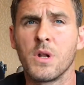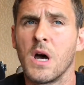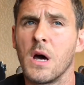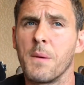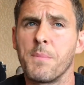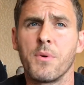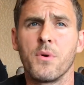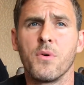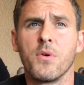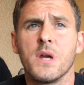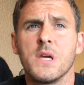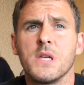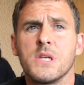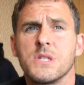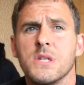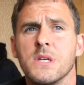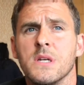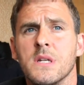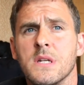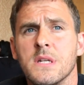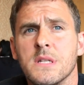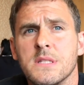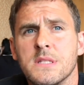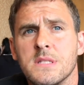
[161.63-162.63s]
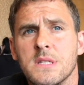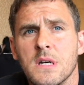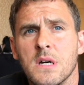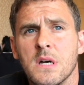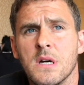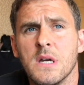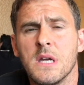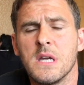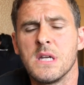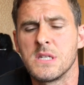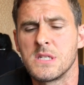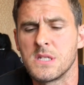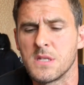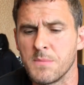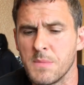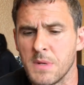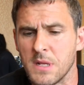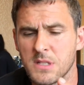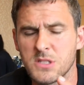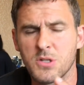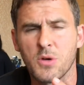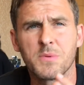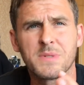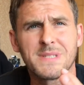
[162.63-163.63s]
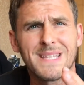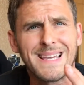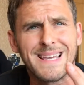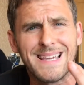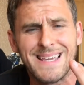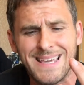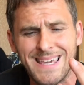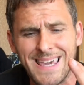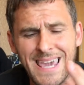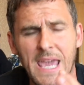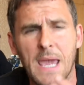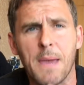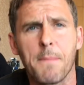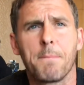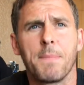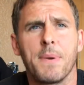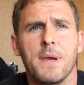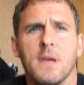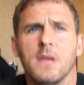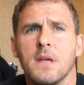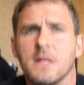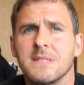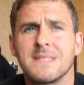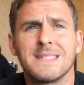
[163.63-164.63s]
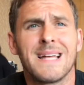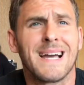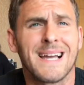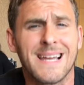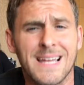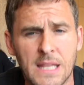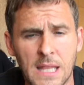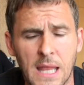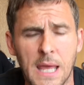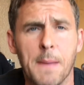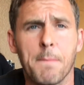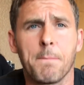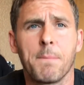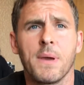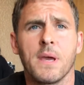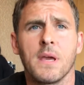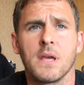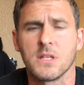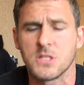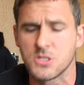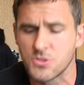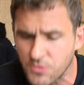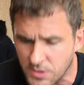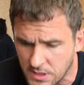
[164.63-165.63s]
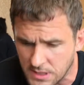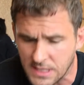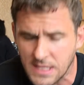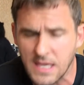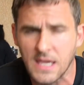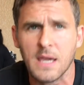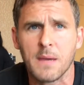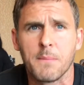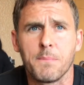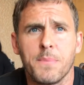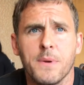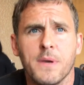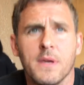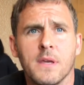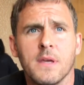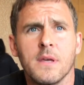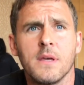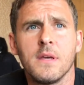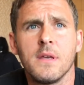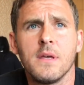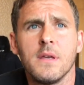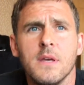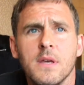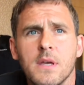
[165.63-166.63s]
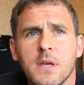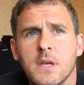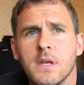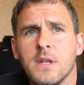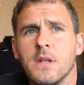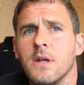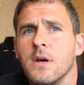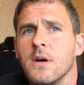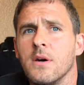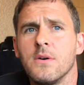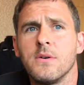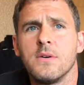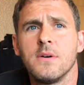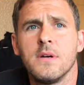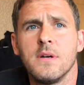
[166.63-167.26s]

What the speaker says: operation. It's intimate. It's almost like camping. It's not glamping. It's really camping. You know.